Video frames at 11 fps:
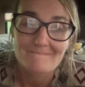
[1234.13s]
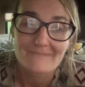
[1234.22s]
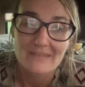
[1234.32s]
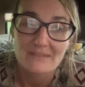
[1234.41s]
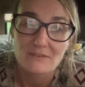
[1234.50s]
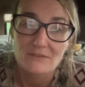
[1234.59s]

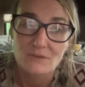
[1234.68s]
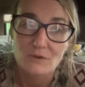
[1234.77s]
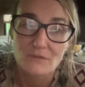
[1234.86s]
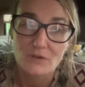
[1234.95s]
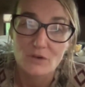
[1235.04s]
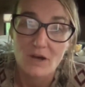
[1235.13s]
It's sort
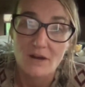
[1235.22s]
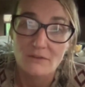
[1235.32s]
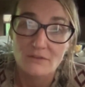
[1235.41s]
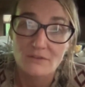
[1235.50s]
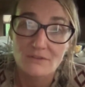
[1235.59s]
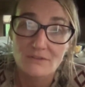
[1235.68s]
of your
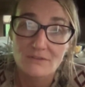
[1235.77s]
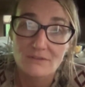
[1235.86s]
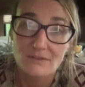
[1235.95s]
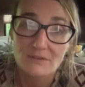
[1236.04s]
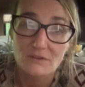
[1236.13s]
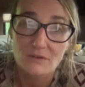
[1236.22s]
conscience.
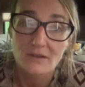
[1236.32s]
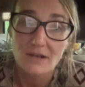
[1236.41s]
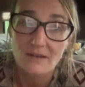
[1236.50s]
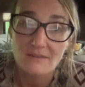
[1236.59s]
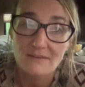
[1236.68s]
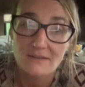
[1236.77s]
It's your gut
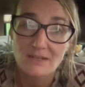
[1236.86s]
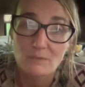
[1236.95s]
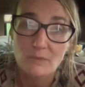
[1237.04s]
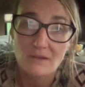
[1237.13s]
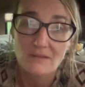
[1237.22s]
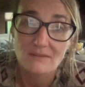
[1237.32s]
instinct,
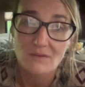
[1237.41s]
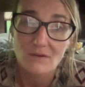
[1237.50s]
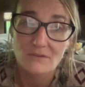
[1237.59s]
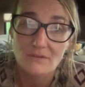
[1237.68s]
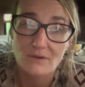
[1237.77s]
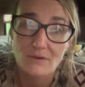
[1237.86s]
but it's
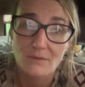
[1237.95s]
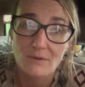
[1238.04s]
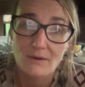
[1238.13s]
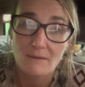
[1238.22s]
also